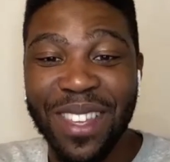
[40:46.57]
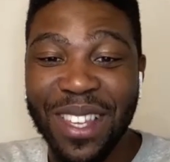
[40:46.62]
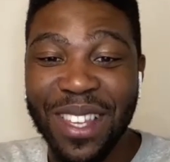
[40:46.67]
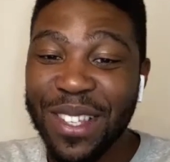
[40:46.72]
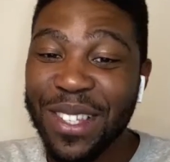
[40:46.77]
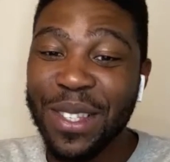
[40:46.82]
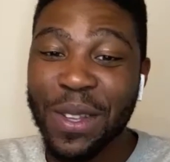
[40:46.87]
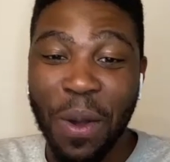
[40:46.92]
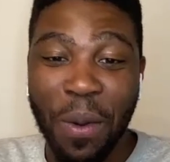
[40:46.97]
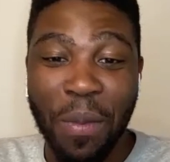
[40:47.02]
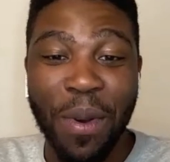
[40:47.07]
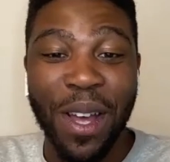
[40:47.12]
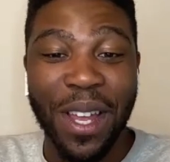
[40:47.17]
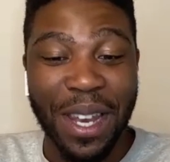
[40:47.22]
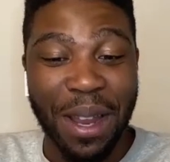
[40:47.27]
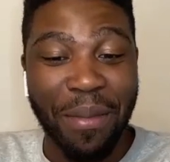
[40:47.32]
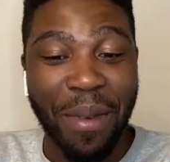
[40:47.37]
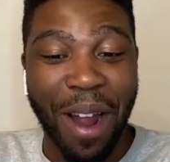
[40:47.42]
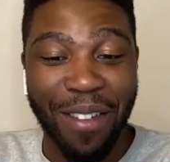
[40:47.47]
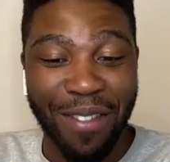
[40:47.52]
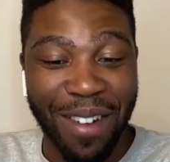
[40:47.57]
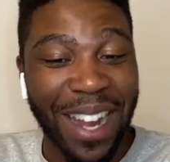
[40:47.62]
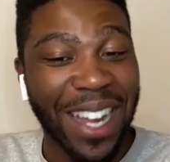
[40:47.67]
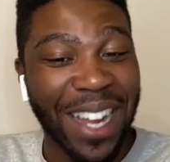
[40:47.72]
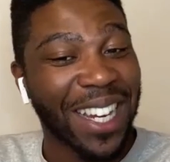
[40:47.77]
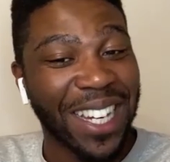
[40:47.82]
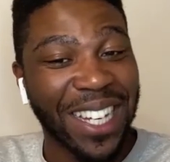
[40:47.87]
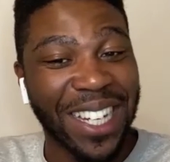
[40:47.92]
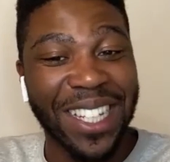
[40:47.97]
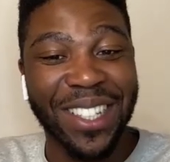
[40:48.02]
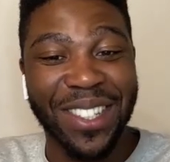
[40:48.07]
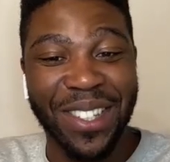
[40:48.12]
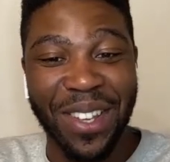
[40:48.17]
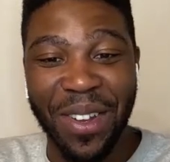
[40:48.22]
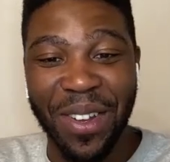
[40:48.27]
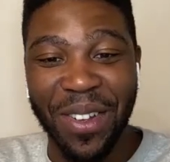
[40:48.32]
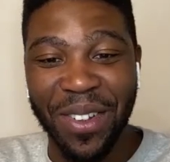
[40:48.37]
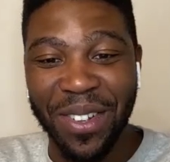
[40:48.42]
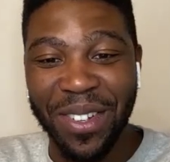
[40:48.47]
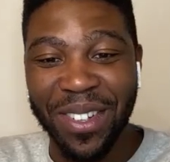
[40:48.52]
you're still putting them out regularly.
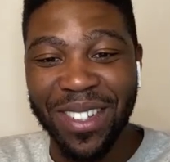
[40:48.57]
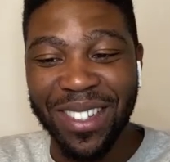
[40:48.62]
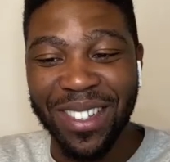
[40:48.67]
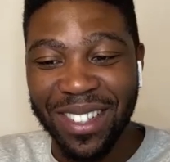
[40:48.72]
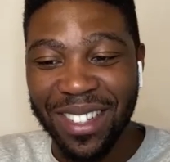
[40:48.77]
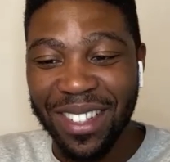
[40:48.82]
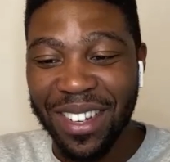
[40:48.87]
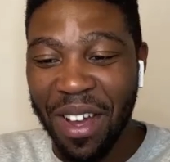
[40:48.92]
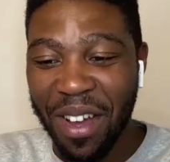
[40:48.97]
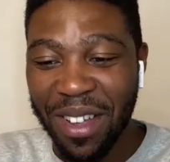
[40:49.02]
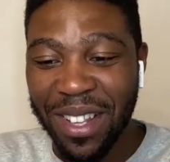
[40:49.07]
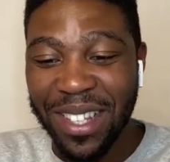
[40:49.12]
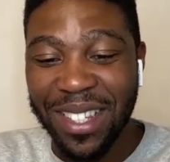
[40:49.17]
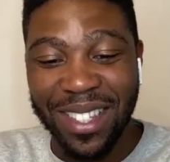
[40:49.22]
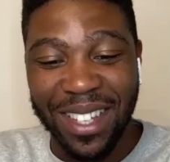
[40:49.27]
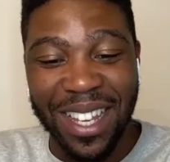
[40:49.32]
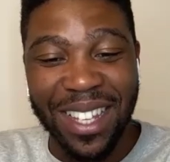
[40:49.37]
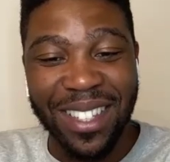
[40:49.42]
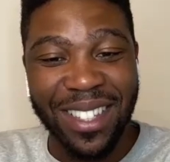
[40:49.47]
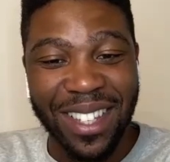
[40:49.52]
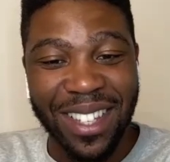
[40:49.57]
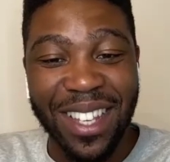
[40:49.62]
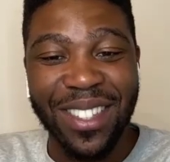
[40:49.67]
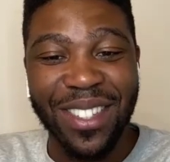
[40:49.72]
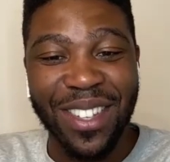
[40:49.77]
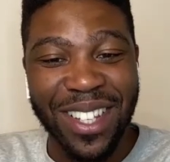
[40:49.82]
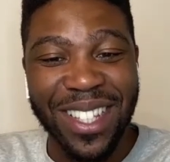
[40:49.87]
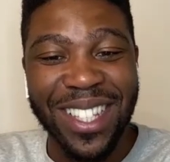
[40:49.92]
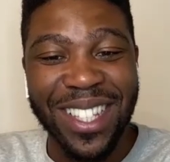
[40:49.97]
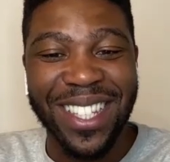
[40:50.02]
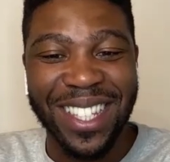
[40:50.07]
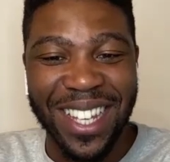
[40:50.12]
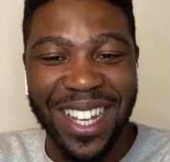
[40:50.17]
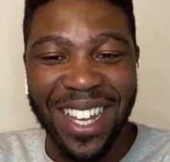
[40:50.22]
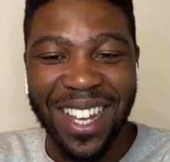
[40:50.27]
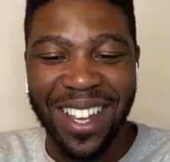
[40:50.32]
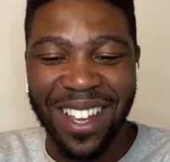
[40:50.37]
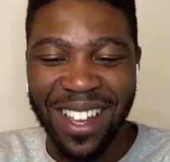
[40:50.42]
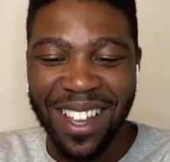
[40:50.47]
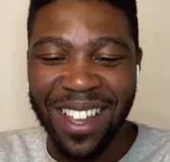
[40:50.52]
So no, it's good to
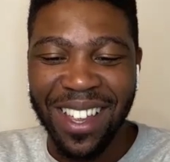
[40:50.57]
see.